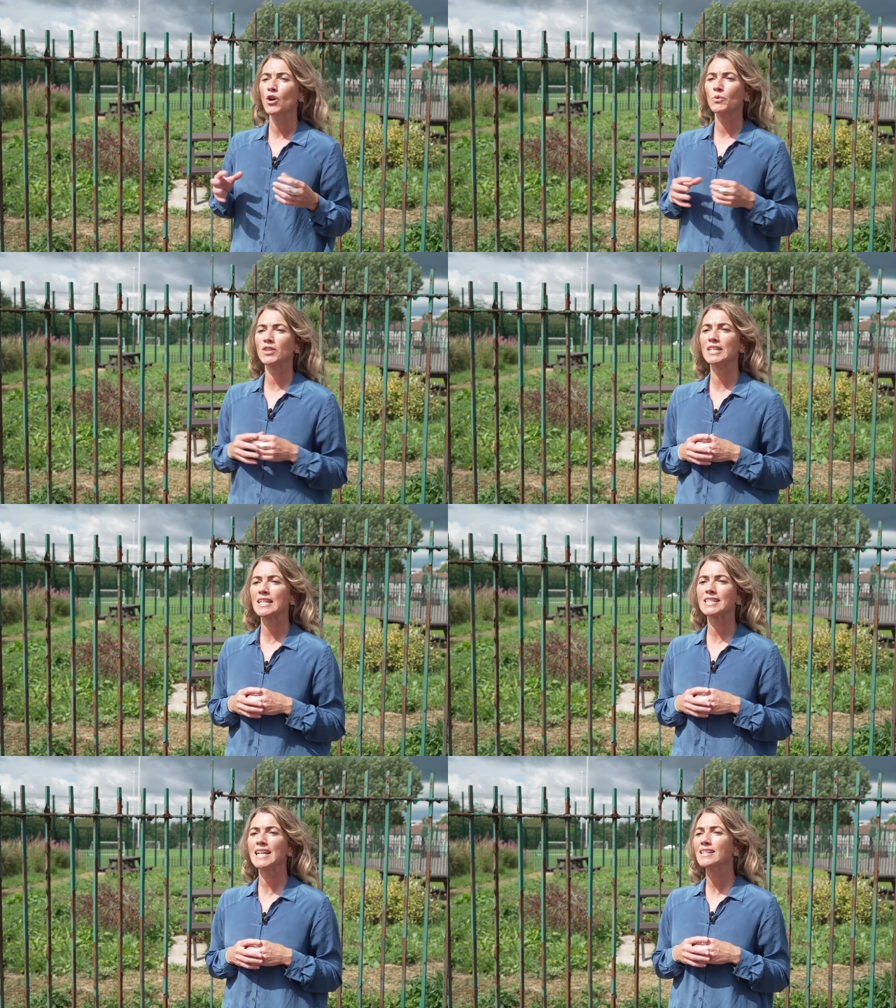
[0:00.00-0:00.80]
with an
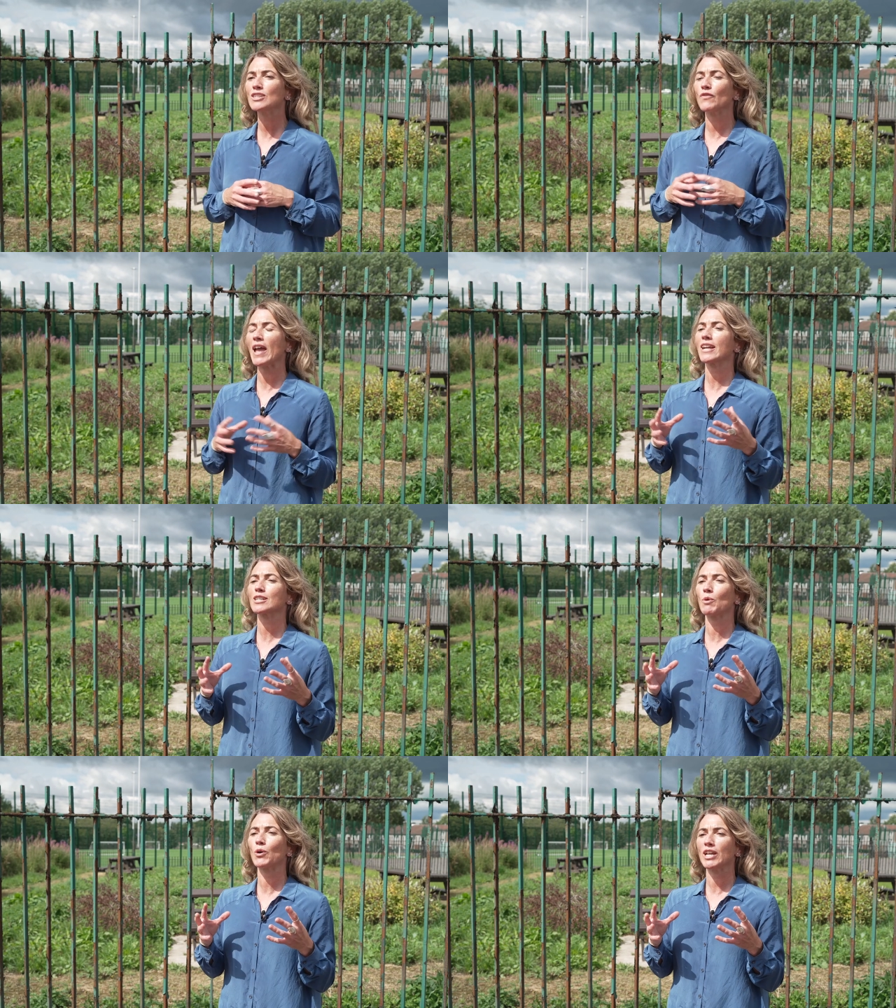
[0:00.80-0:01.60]
extensive
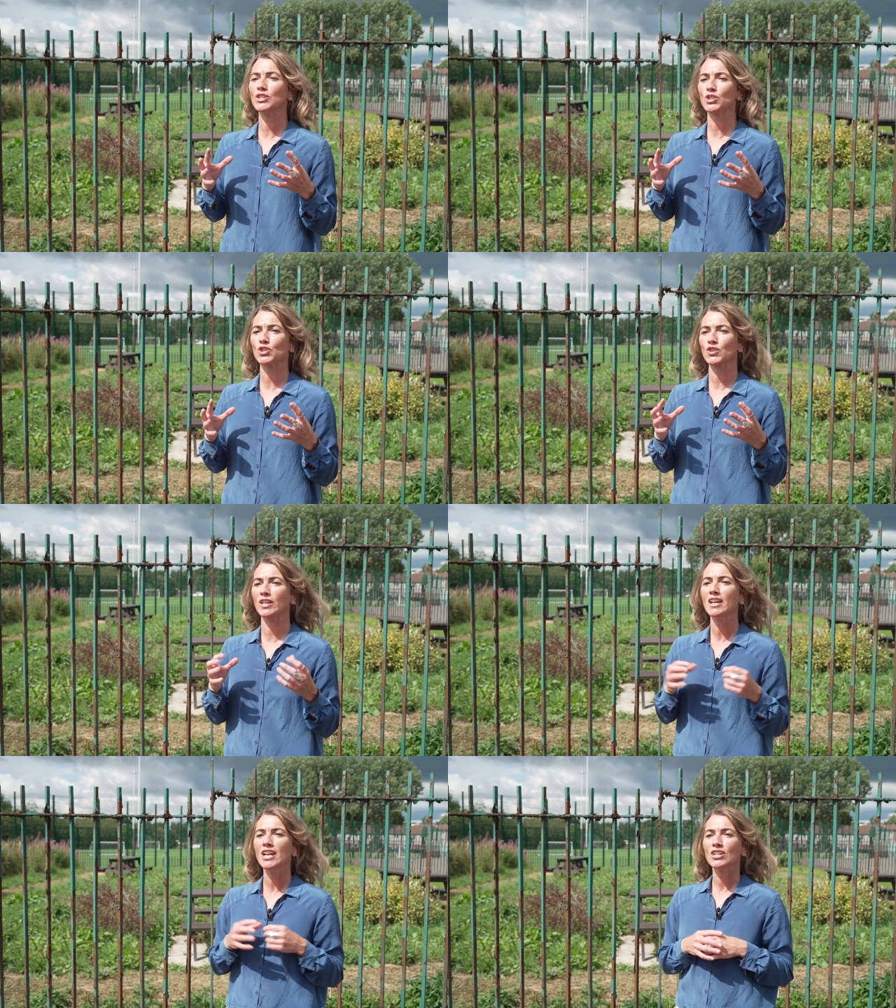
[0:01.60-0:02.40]
export
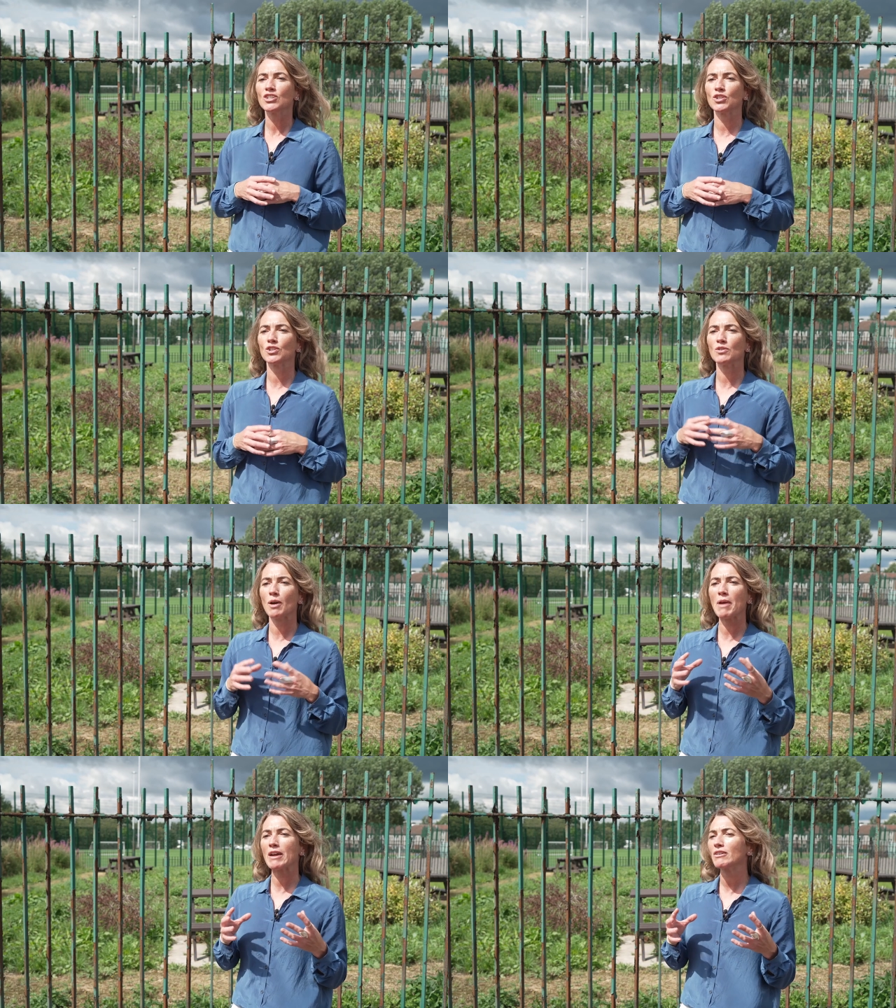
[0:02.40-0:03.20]
industry to
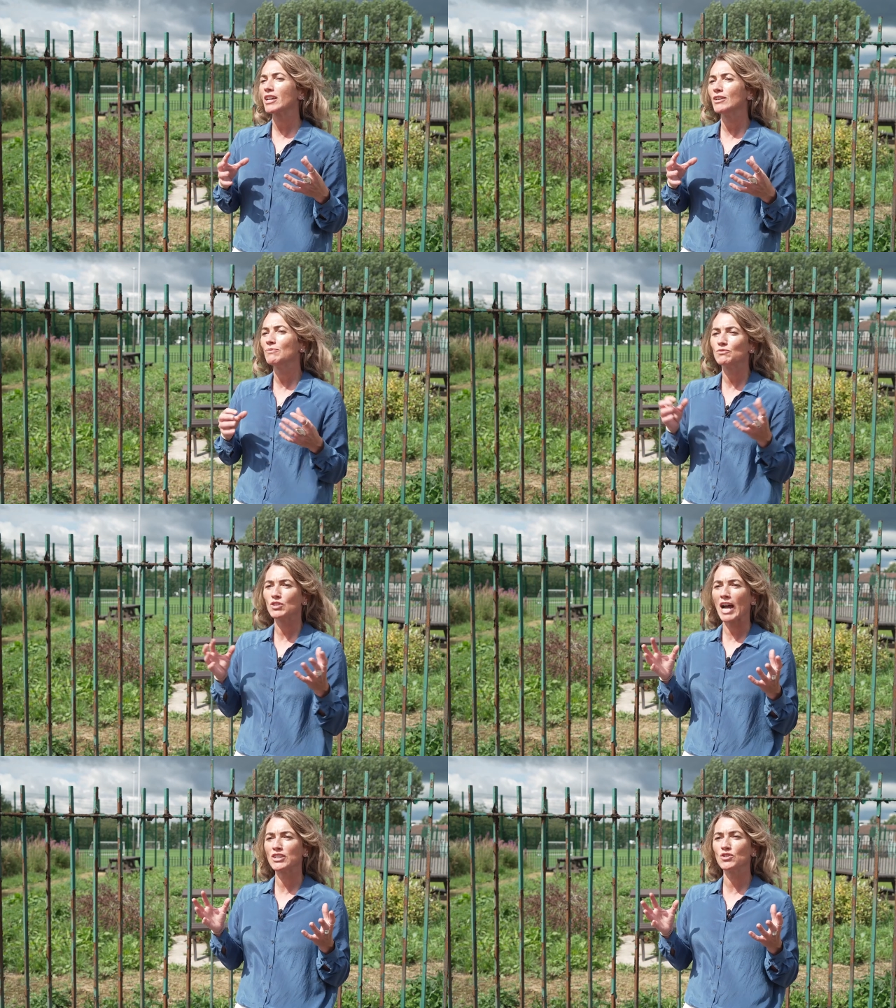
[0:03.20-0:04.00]
America
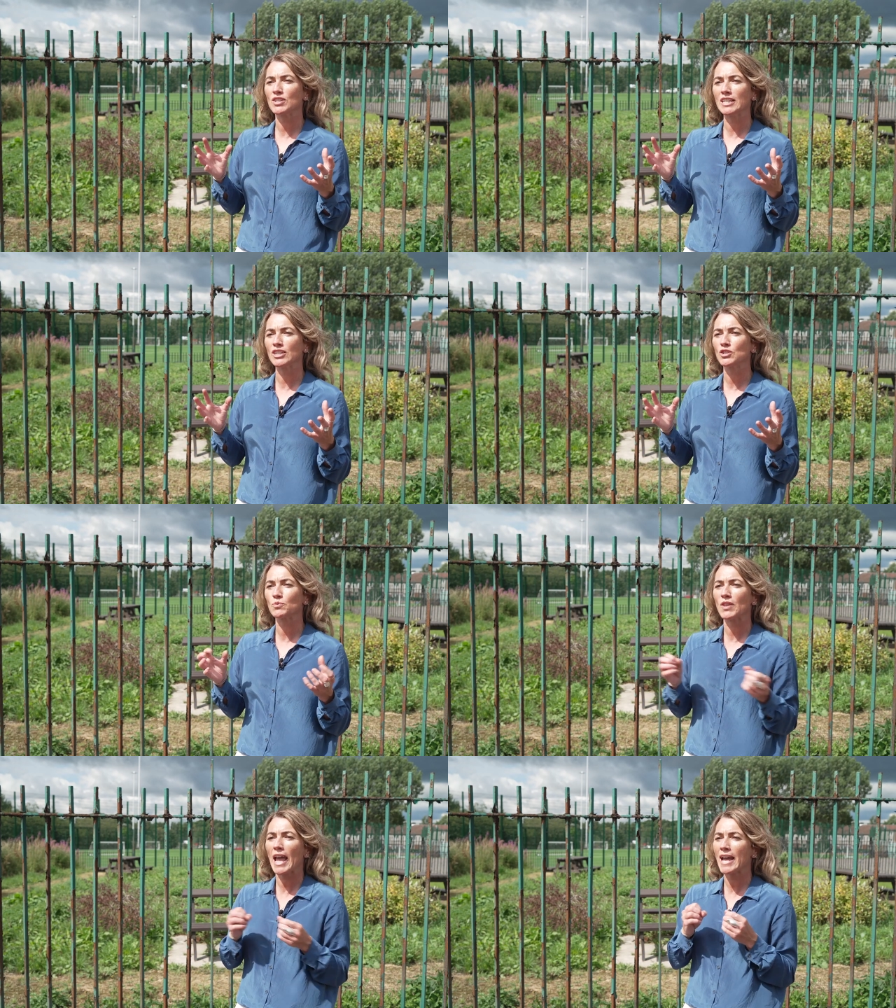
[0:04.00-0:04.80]
and New Zealand
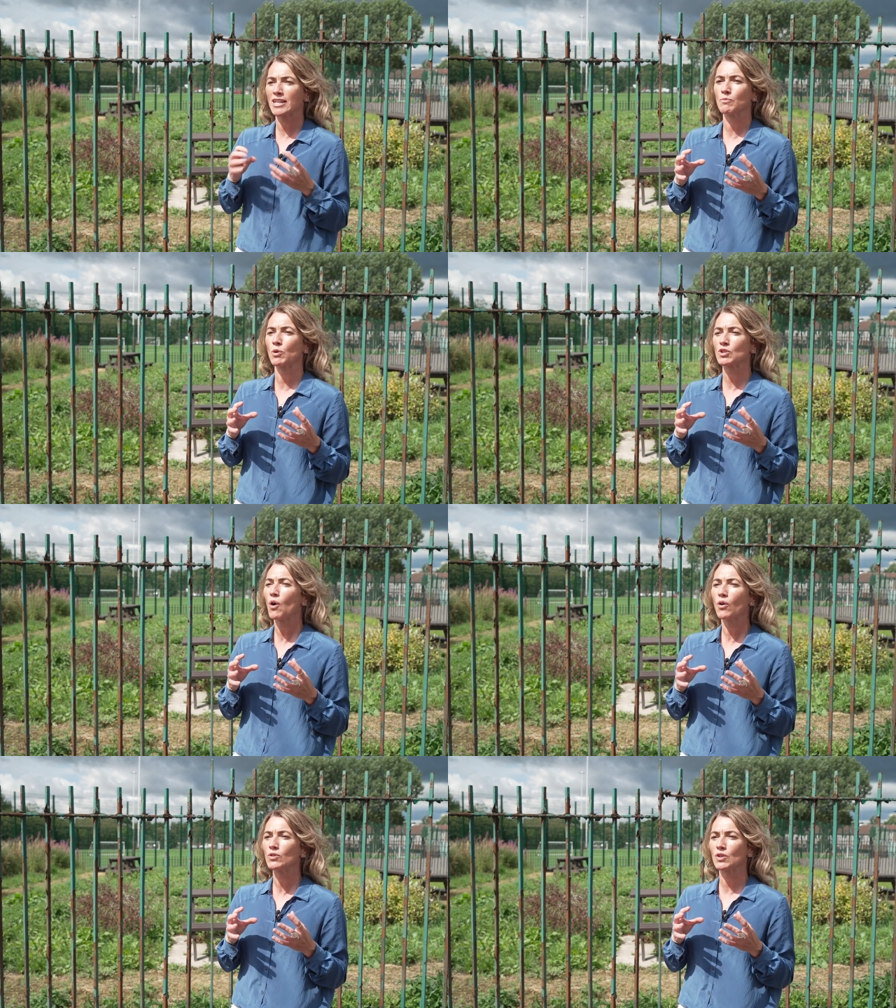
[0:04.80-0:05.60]
with exports
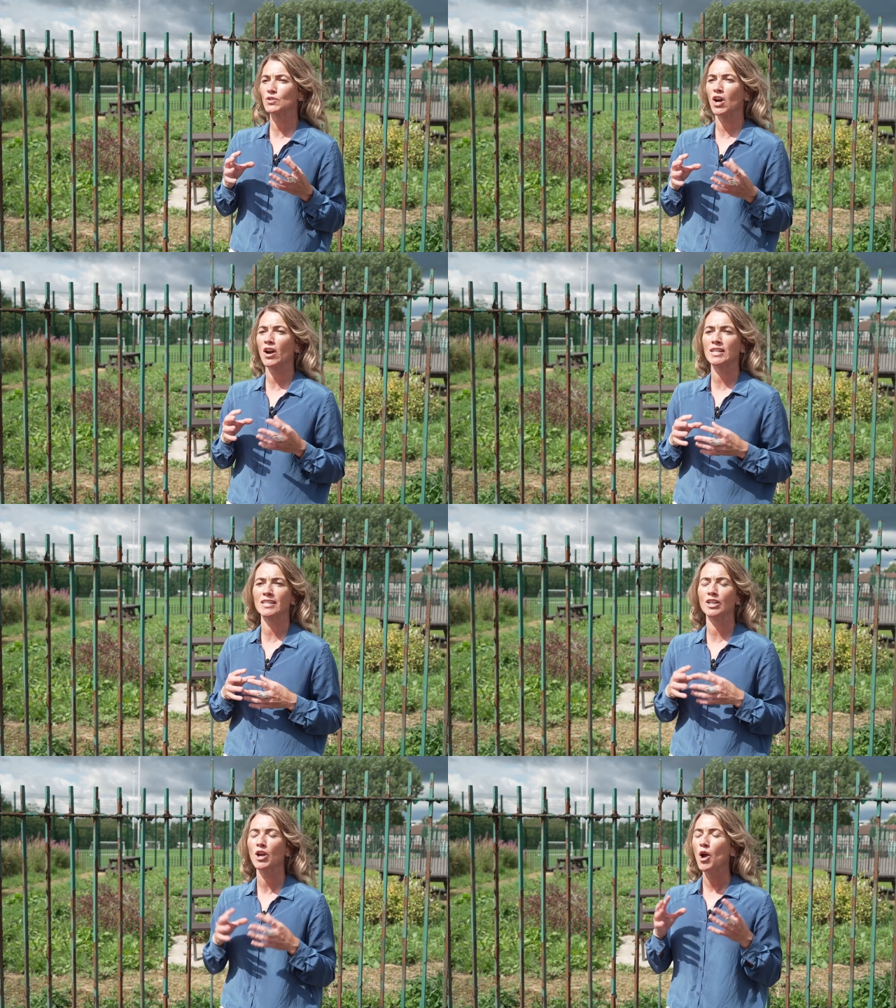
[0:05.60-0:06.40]
also
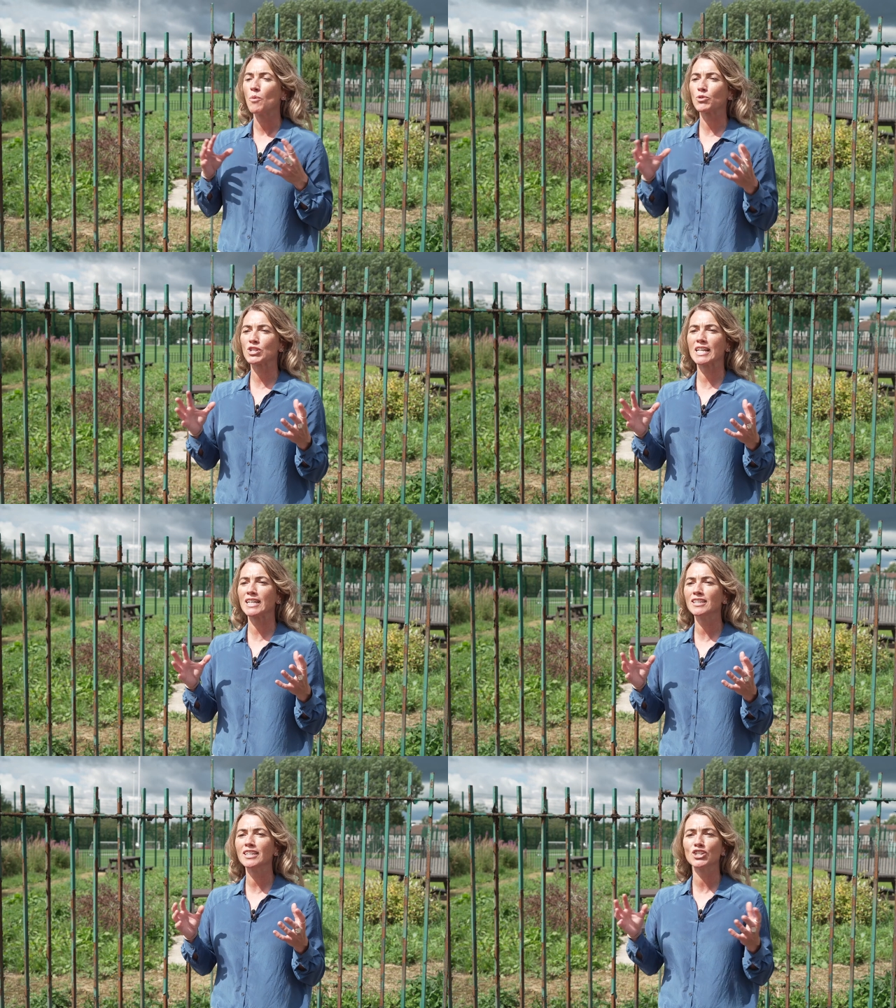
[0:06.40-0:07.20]
targeting
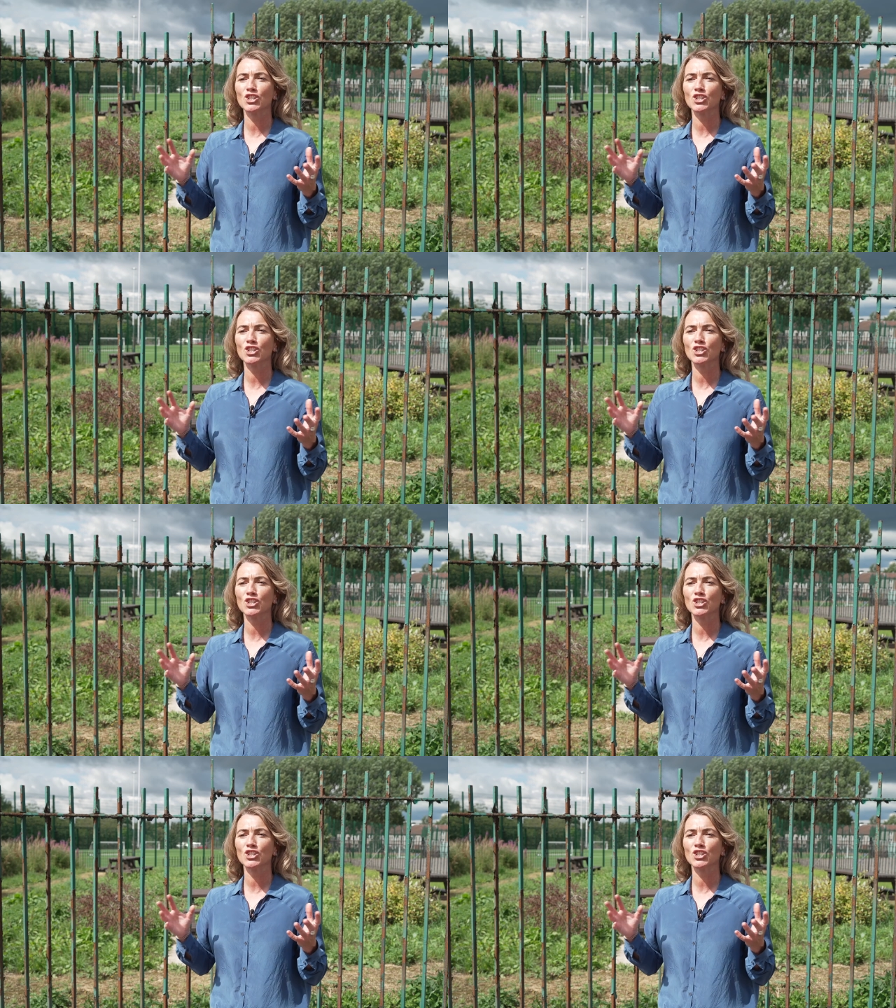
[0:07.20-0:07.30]
Brazil,